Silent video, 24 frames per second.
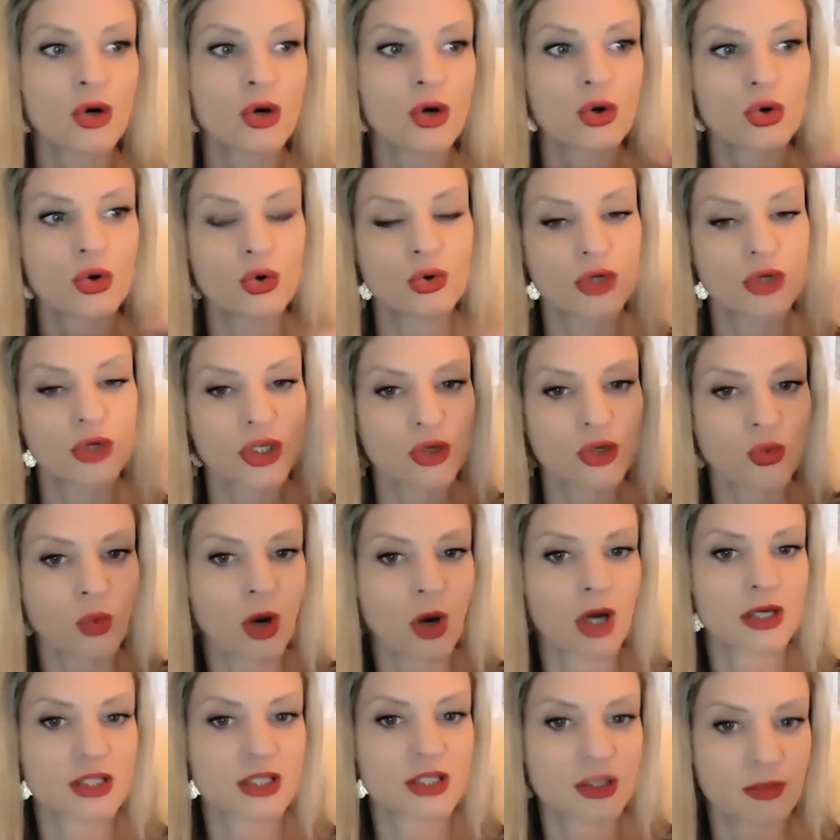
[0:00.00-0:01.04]
Who do you
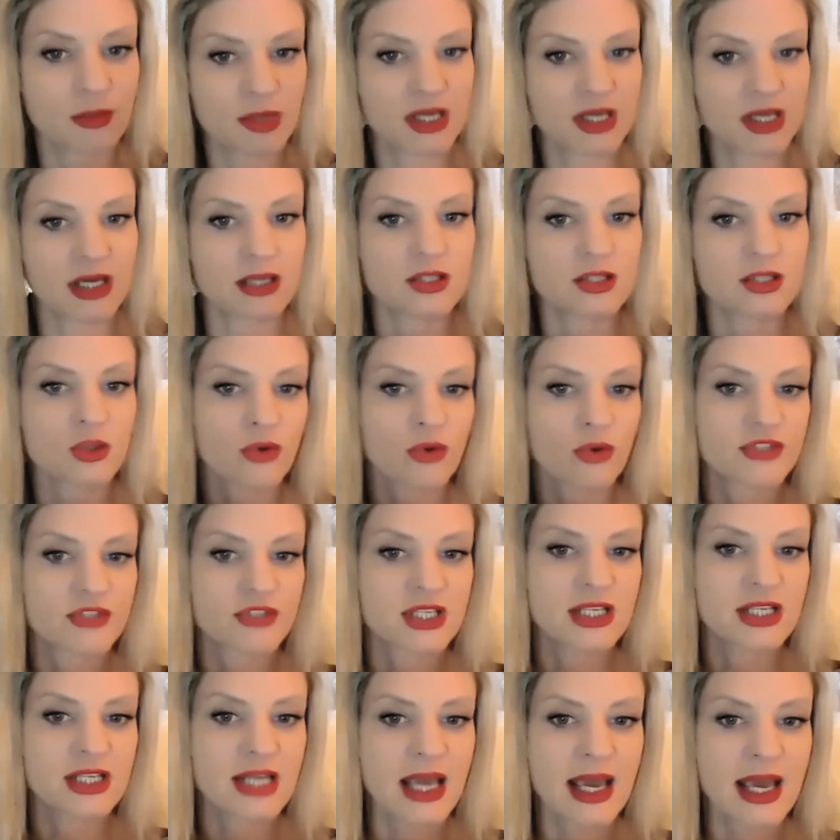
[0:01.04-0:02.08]
want to be? So if
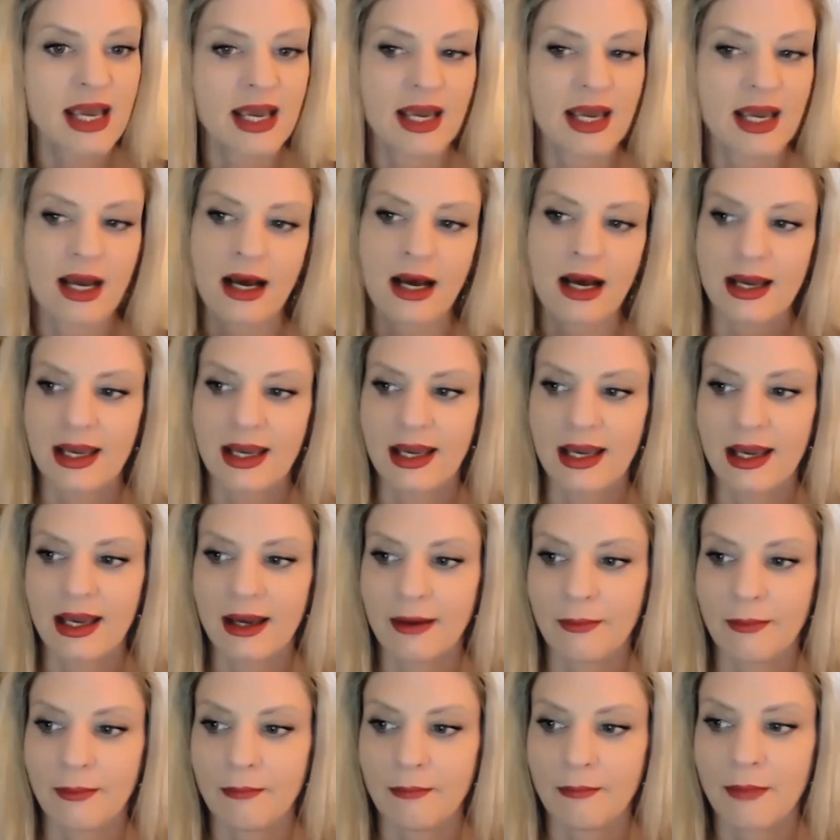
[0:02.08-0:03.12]
today I
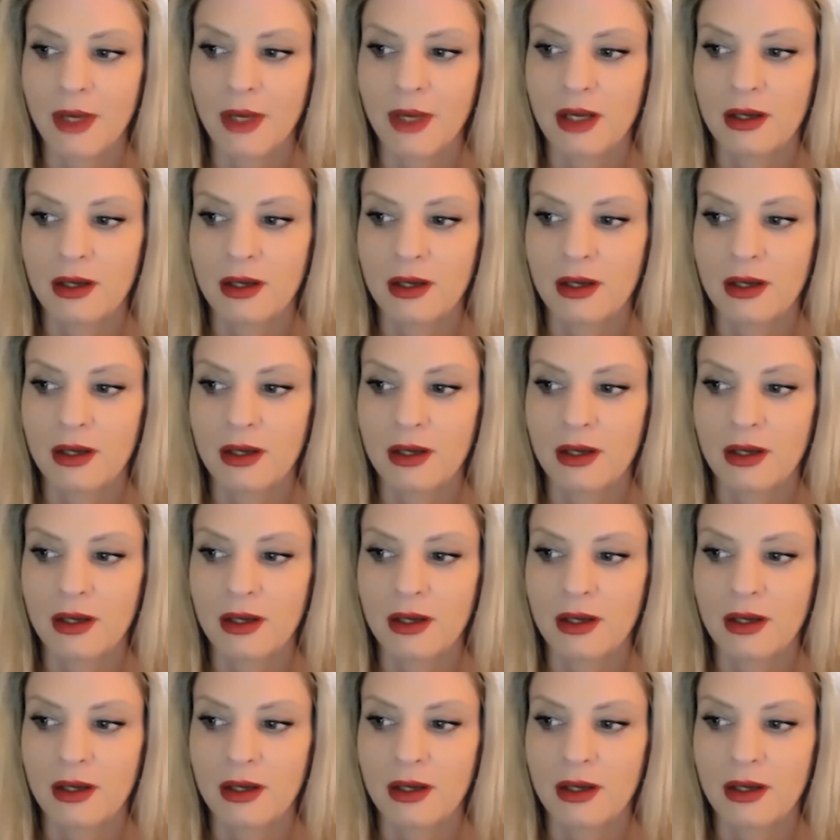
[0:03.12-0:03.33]
am